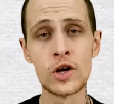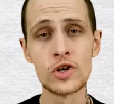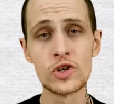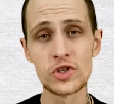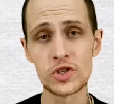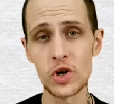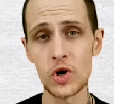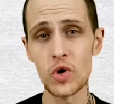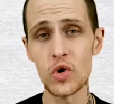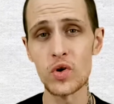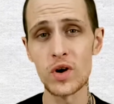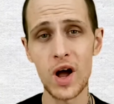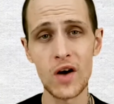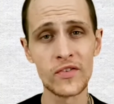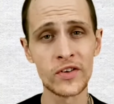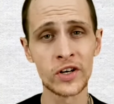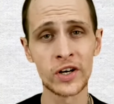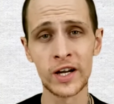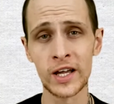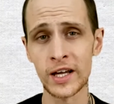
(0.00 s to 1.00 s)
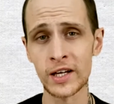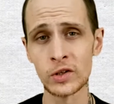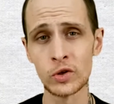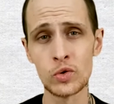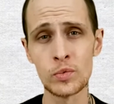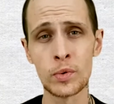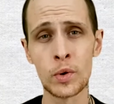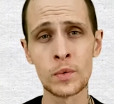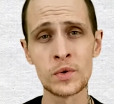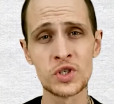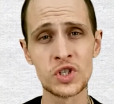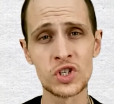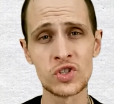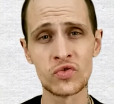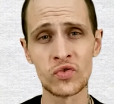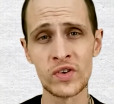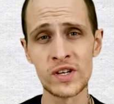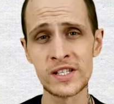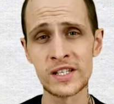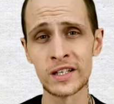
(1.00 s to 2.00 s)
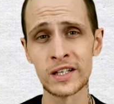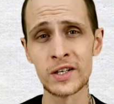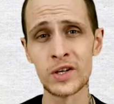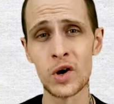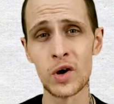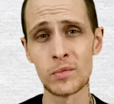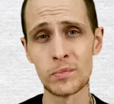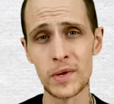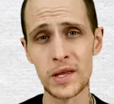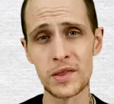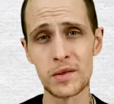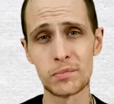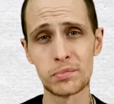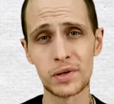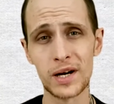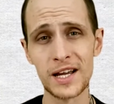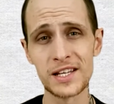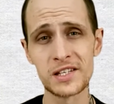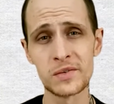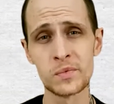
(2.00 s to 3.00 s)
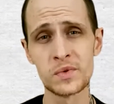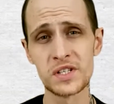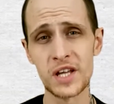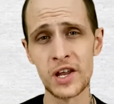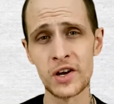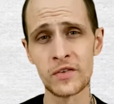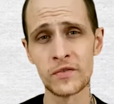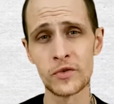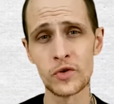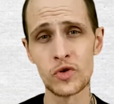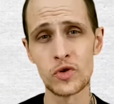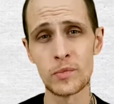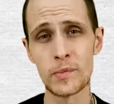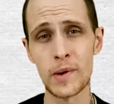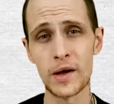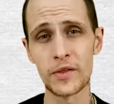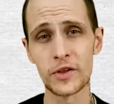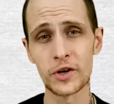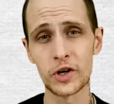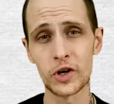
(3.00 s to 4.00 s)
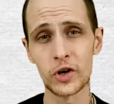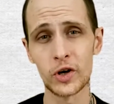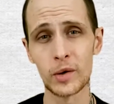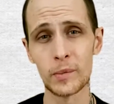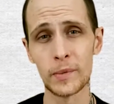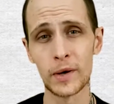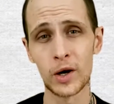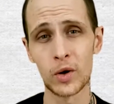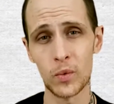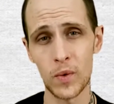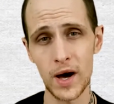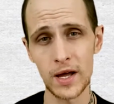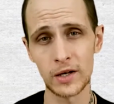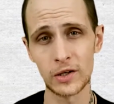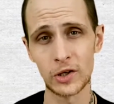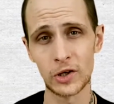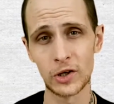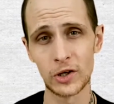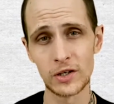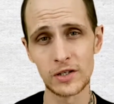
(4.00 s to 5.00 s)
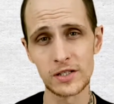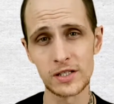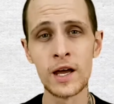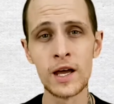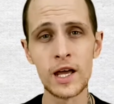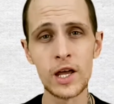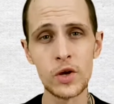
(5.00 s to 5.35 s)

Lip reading: So, Governor Hickenlooper was just recently on Meet the Press and was interviewed about the current marijuana laws.